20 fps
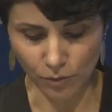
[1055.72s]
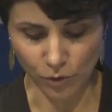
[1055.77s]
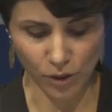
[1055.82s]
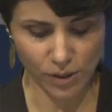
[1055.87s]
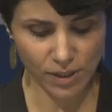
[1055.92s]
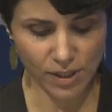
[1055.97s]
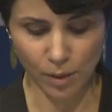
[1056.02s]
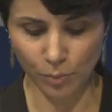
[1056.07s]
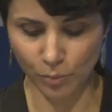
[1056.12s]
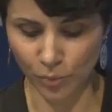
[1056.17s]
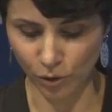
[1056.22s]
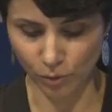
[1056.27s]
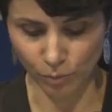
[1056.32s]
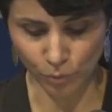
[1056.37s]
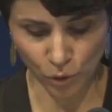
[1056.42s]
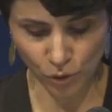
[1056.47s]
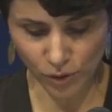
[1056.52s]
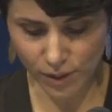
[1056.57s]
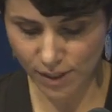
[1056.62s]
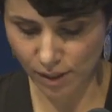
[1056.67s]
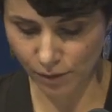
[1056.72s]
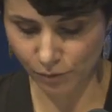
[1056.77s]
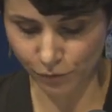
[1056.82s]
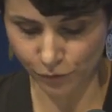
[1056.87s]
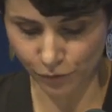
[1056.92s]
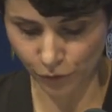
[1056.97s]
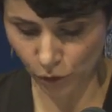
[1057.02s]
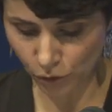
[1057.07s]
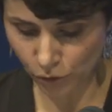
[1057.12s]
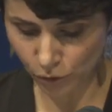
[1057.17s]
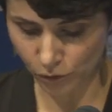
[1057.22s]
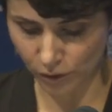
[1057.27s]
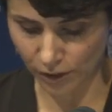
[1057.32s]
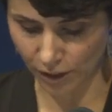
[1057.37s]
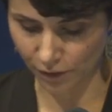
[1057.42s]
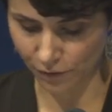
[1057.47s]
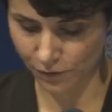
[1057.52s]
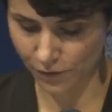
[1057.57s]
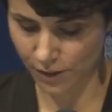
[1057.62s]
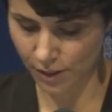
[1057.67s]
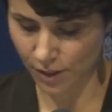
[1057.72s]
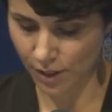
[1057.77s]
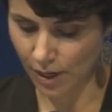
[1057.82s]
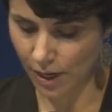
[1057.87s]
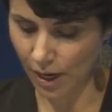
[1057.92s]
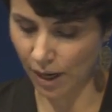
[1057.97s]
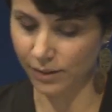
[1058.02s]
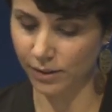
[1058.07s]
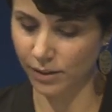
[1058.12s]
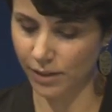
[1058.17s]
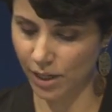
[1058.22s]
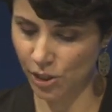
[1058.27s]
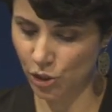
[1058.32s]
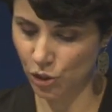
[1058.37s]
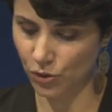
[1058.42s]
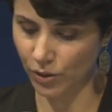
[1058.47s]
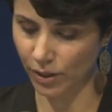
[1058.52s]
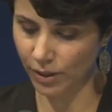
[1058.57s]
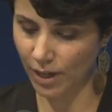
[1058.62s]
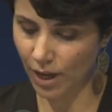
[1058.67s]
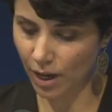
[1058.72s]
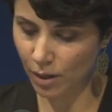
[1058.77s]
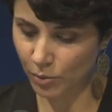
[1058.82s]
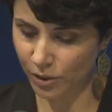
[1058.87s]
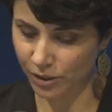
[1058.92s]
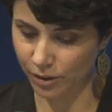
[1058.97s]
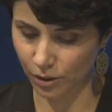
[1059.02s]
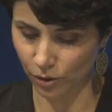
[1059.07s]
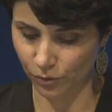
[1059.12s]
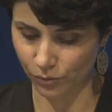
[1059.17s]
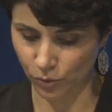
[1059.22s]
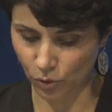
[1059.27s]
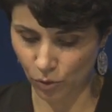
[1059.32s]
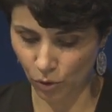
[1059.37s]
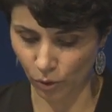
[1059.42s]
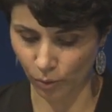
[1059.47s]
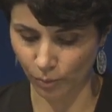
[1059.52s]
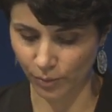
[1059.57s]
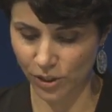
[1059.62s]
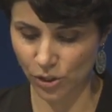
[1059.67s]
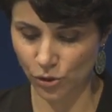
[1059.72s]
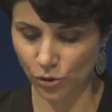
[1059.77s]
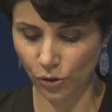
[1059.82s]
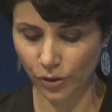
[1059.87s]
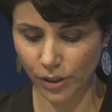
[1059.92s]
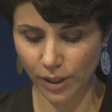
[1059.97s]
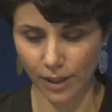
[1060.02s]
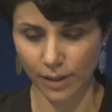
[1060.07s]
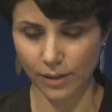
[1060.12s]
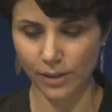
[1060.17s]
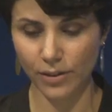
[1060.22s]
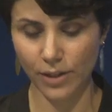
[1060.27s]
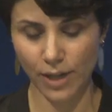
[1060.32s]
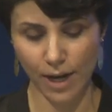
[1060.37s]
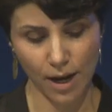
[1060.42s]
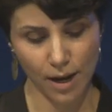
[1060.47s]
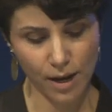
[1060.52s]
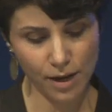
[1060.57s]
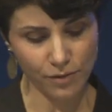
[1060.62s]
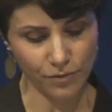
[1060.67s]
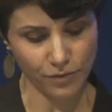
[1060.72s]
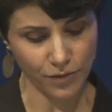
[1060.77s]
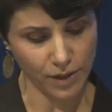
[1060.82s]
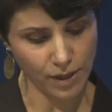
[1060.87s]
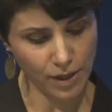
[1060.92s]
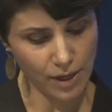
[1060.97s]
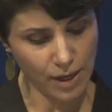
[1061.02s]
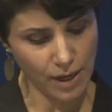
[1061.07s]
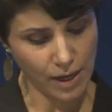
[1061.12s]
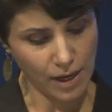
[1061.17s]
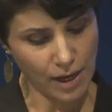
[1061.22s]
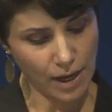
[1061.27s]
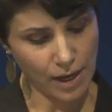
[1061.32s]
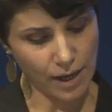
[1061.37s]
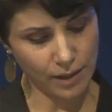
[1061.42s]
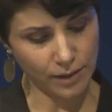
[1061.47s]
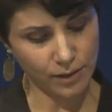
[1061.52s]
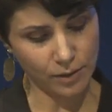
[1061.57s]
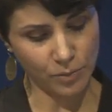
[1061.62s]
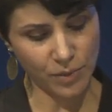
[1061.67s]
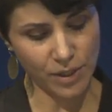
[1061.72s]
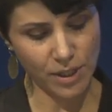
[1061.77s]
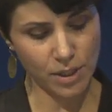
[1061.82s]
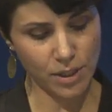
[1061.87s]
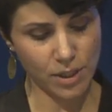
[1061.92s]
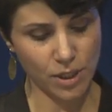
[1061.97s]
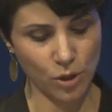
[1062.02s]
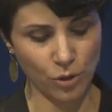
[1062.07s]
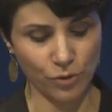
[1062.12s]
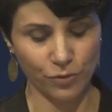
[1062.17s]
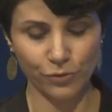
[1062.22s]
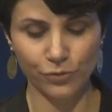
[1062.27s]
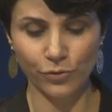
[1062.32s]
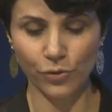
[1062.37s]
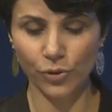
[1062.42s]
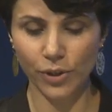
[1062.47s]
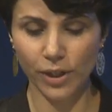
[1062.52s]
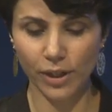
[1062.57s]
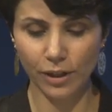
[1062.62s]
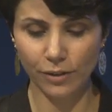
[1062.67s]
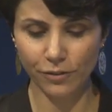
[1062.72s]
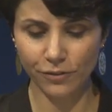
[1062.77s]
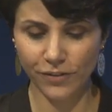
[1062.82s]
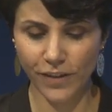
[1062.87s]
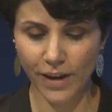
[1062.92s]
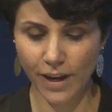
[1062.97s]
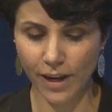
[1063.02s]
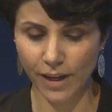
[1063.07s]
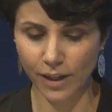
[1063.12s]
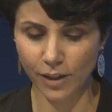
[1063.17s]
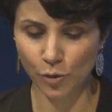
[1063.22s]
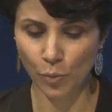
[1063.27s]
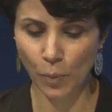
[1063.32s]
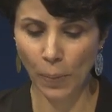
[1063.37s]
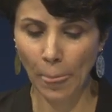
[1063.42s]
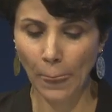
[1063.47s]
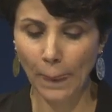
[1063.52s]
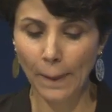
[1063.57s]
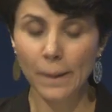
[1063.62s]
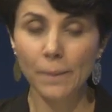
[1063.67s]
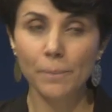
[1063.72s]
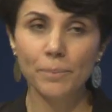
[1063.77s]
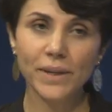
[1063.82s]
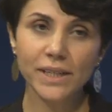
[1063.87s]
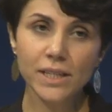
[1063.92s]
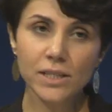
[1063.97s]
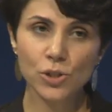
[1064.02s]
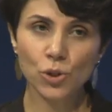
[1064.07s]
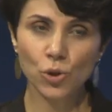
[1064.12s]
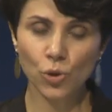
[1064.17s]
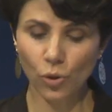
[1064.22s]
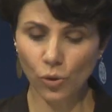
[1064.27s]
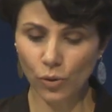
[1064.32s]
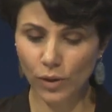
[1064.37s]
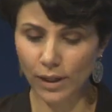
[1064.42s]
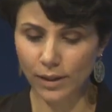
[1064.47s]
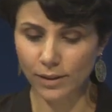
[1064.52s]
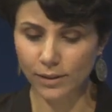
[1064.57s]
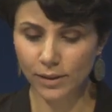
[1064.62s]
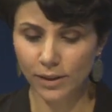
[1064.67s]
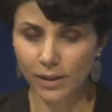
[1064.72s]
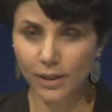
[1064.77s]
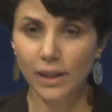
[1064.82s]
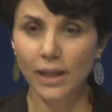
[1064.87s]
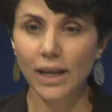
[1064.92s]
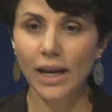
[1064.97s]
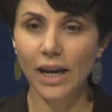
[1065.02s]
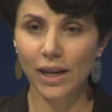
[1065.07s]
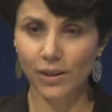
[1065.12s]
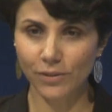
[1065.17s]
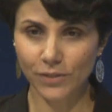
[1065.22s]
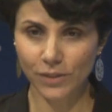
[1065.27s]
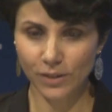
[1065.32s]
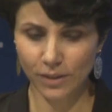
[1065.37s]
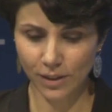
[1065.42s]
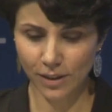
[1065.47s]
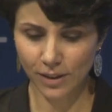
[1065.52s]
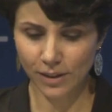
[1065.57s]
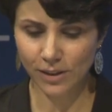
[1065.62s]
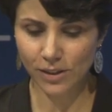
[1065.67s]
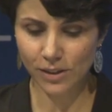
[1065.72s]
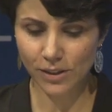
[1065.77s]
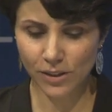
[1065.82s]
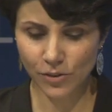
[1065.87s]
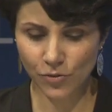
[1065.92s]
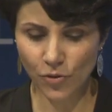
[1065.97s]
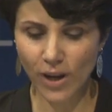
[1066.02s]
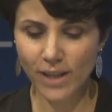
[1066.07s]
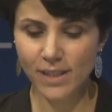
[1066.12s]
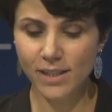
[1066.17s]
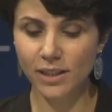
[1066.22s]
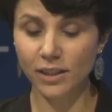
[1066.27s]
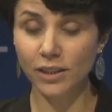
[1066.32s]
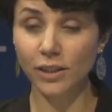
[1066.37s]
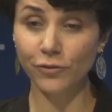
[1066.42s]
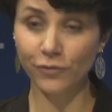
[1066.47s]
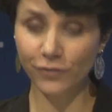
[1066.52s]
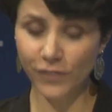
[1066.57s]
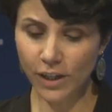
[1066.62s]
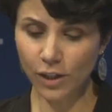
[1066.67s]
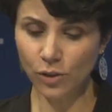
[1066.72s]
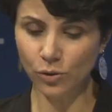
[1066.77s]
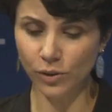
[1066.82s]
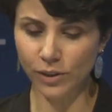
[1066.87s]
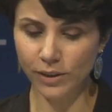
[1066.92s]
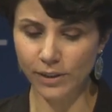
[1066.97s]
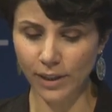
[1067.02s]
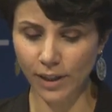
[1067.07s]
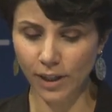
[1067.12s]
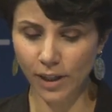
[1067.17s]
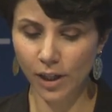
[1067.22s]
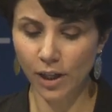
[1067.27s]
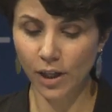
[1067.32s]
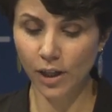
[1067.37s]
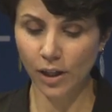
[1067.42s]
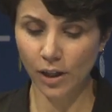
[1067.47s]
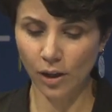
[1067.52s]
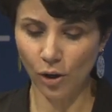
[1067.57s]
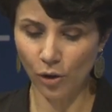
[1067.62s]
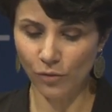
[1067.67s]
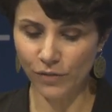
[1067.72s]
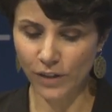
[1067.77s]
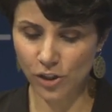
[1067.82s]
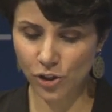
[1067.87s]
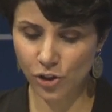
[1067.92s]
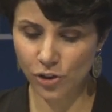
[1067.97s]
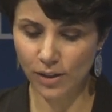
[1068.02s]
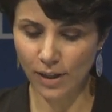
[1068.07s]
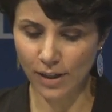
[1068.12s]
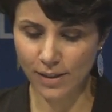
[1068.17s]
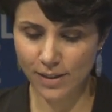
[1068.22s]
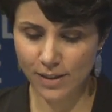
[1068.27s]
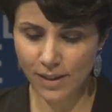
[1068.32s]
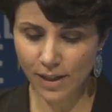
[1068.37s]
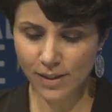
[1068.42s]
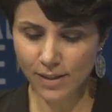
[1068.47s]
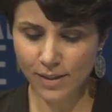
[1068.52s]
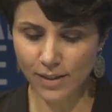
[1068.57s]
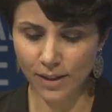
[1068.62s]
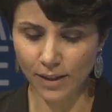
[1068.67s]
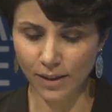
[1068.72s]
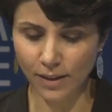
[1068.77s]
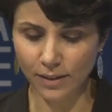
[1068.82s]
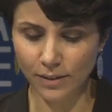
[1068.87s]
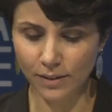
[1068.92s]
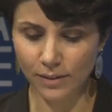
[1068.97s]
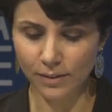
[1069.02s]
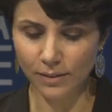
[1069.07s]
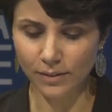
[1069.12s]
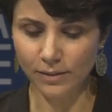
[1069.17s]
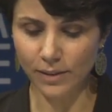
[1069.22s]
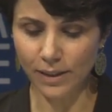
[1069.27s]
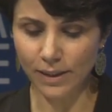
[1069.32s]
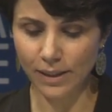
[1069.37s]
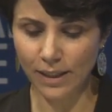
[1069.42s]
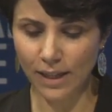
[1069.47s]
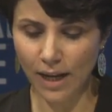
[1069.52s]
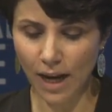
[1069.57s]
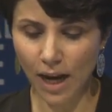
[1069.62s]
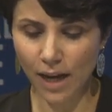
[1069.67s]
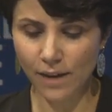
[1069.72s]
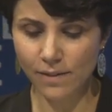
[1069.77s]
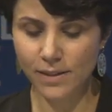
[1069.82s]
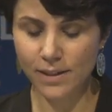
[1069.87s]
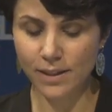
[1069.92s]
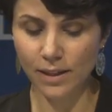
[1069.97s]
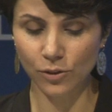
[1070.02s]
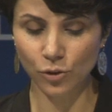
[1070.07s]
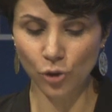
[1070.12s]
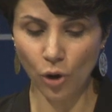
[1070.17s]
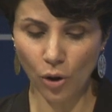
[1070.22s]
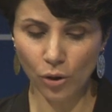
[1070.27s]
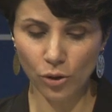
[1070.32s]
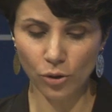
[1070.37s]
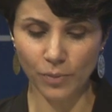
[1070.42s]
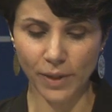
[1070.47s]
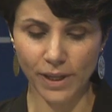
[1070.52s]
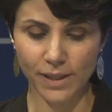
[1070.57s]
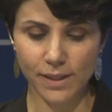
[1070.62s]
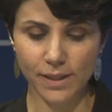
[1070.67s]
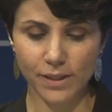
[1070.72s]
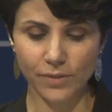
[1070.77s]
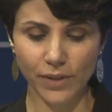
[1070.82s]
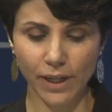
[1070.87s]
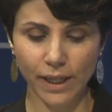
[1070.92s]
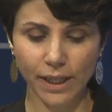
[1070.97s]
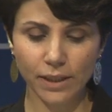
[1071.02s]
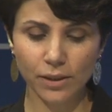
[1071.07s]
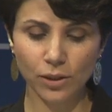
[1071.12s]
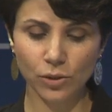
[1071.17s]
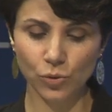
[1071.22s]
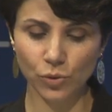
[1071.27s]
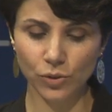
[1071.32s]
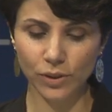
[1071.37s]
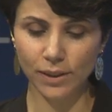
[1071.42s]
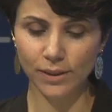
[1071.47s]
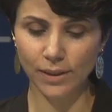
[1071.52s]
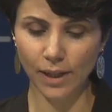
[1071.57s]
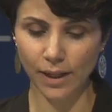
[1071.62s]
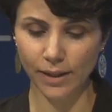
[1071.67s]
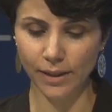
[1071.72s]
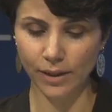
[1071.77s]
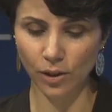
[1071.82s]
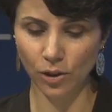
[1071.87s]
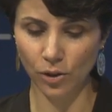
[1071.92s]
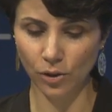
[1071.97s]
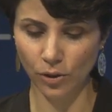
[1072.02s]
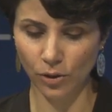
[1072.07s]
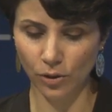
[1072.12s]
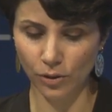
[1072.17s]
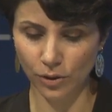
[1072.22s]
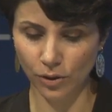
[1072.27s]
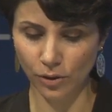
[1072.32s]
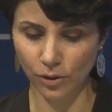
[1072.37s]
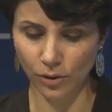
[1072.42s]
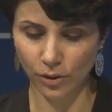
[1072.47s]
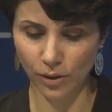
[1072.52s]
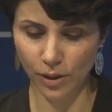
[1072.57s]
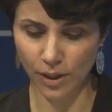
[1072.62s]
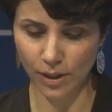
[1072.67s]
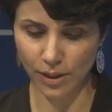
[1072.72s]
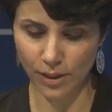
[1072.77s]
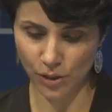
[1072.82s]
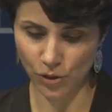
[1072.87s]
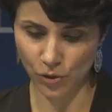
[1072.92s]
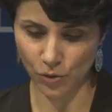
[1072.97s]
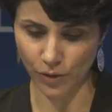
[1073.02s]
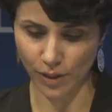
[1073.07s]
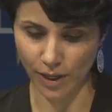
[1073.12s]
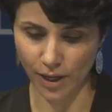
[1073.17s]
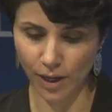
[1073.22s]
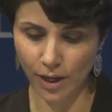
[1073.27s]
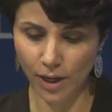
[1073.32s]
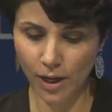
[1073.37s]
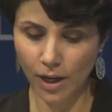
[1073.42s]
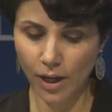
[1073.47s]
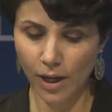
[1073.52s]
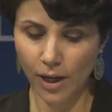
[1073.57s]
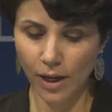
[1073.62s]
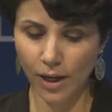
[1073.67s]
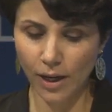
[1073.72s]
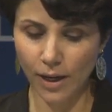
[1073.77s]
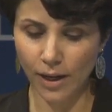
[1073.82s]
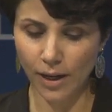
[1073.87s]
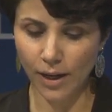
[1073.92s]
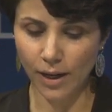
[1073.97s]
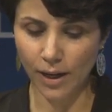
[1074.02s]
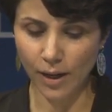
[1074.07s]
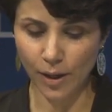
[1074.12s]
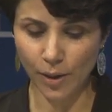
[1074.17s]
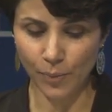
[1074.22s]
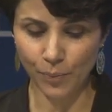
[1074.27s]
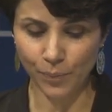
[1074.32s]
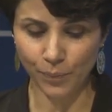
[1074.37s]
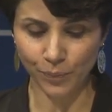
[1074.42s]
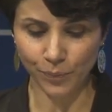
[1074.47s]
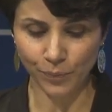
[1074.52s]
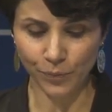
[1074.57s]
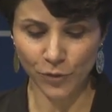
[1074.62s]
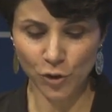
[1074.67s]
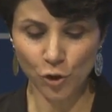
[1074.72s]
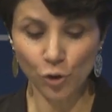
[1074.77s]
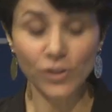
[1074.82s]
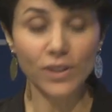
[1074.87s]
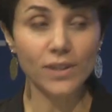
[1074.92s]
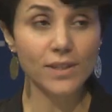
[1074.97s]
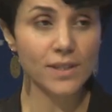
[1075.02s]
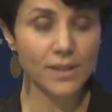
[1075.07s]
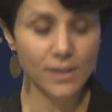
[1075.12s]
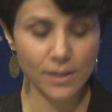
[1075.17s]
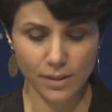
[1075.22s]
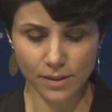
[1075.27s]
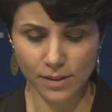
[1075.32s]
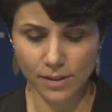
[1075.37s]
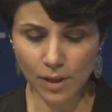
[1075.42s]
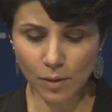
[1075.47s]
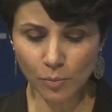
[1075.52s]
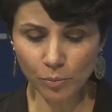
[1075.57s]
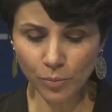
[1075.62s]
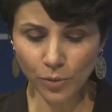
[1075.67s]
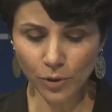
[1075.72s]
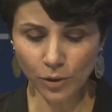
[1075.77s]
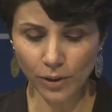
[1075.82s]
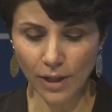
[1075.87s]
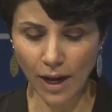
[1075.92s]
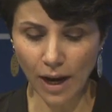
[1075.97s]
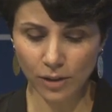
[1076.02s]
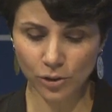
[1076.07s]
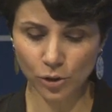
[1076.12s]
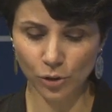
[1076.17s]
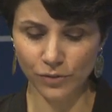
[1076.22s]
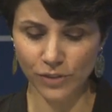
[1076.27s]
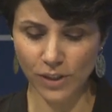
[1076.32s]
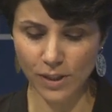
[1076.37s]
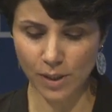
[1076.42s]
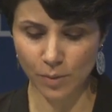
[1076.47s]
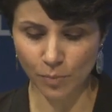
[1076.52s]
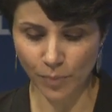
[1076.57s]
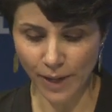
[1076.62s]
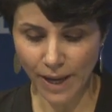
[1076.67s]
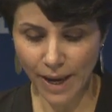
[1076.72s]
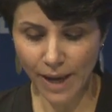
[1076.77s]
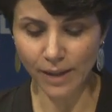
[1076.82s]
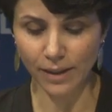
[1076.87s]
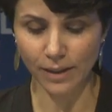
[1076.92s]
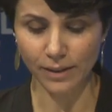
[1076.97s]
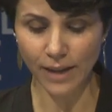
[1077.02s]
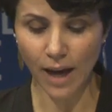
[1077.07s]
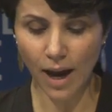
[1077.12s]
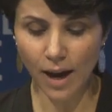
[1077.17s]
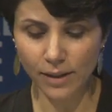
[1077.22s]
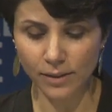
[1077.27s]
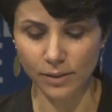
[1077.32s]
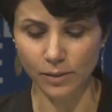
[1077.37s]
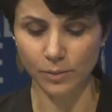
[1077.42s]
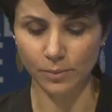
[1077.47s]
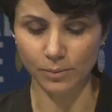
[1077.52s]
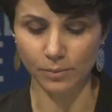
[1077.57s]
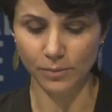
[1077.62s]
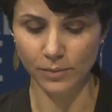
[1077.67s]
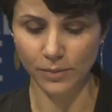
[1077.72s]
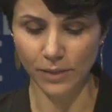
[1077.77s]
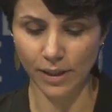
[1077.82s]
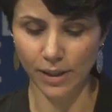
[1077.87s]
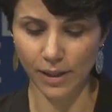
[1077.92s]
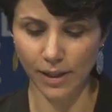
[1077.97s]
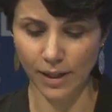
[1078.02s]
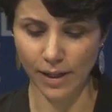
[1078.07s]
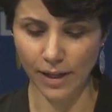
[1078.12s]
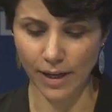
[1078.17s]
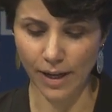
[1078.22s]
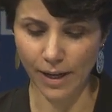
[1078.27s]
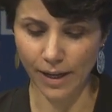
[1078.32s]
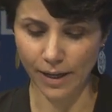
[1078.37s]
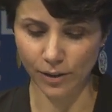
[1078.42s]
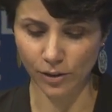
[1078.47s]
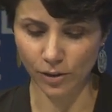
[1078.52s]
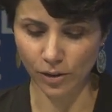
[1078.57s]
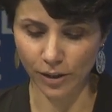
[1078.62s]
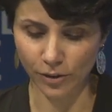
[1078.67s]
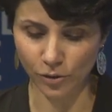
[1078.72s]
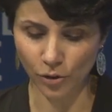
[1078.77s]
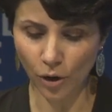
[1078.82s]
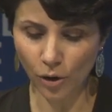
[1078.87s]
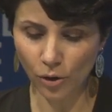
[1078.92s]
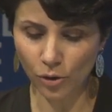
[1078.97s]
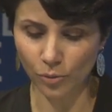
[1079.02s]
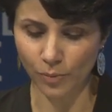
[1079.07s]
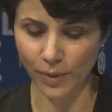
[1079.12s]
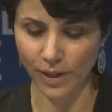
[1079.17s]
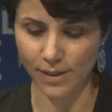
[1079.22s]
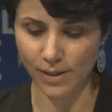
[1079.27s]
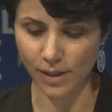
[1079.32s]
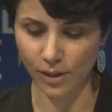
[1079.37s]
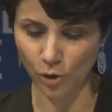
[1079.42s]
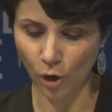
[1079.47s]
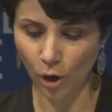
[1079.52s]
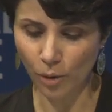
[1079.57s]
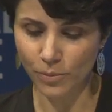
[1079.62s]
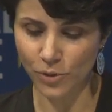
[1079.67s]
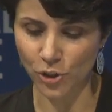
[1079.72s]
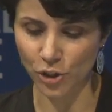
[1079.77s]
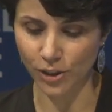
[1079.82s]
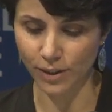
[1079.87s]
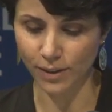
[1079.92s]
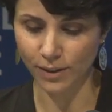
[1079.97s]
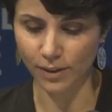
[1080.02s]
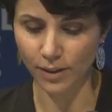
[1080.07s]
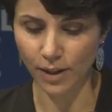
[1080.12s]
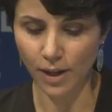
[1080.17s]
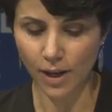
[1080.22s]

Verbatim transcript: For example, books and photographs at the National Library of Rome, historical archive at the Ministry of Foreign Affairs. Many scholars have stressed the difficulty of assessing the archives and documents related to the Italian uh, history. Um, so the simple act of displaying an item, uh, a, a, document, an object,